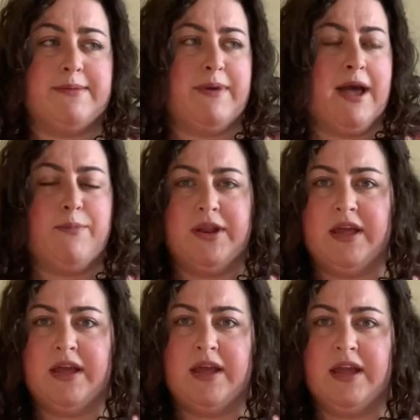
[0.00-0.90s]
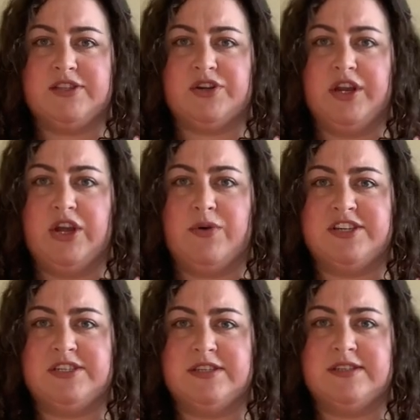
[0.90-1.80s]
I'm happy to answer any
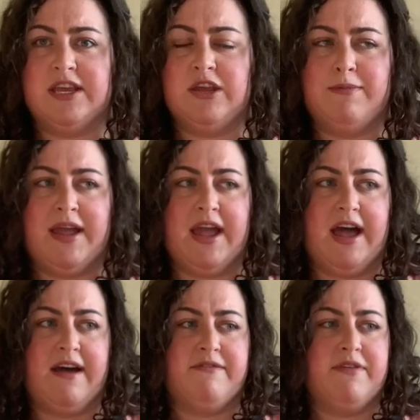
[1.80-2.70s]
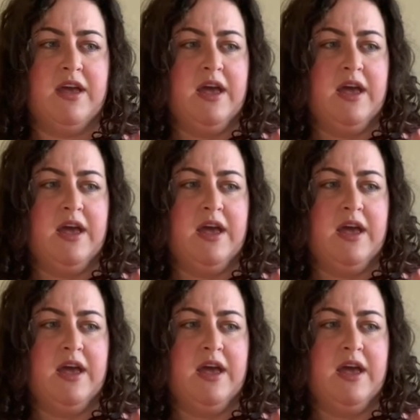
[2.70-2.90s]
questions that you might have.